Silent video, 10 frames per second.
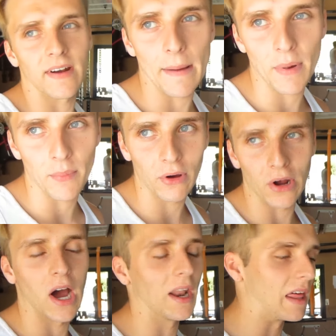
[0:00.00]
wrap I put
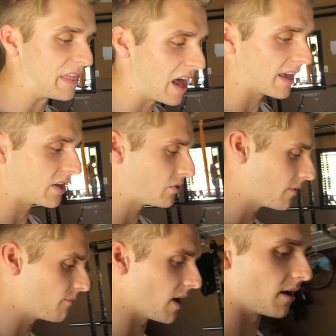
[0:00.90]
on. I thought I could do
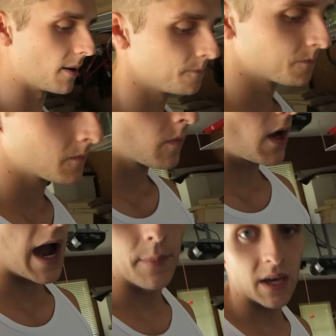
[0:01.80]
it better.
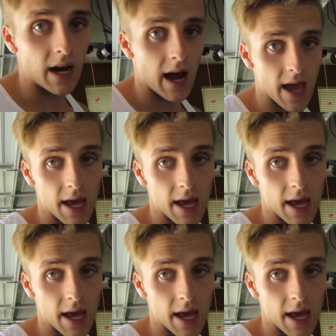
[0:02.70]
I mean, I